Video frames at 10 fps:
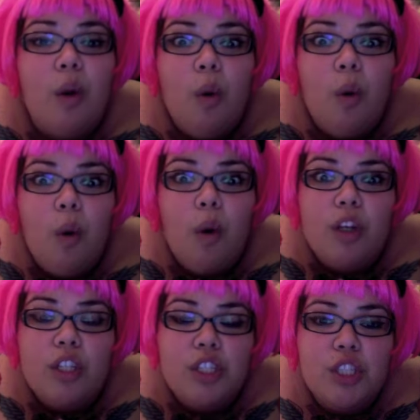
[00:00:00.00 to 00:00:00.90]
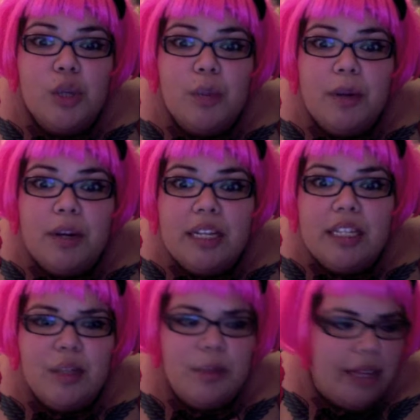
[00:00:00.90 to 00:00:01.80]
or super
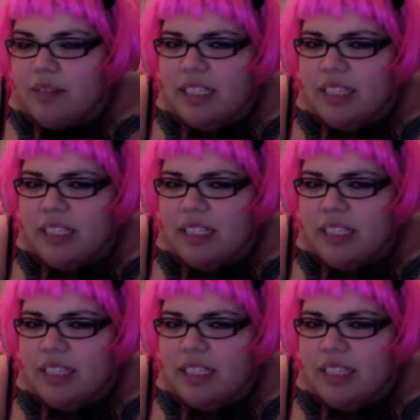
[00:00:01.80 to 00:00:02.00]
into it.